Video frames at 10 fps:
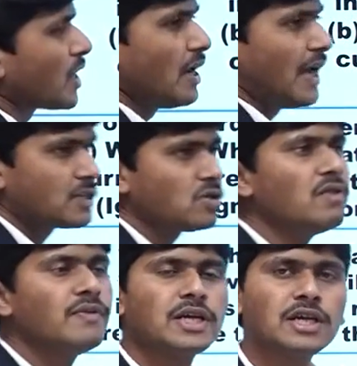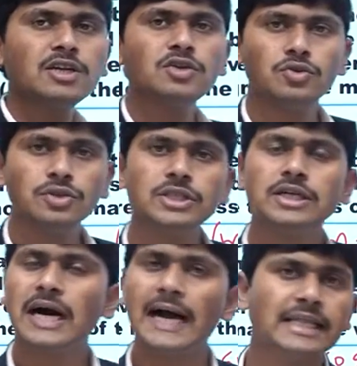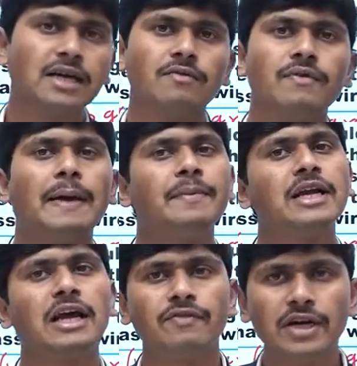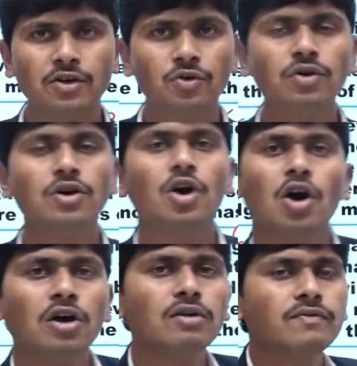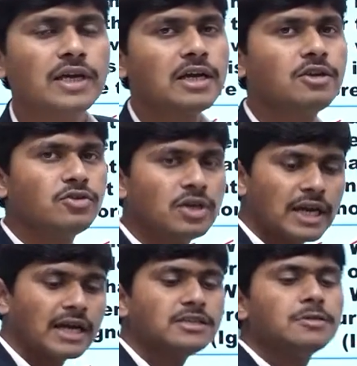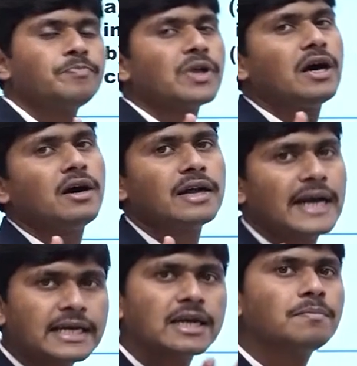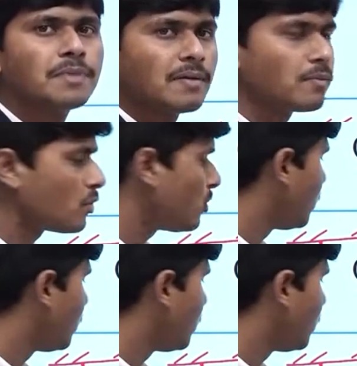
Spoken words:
Actually we can use either Fleming left hand rule, or we can utilize right hand palm rule.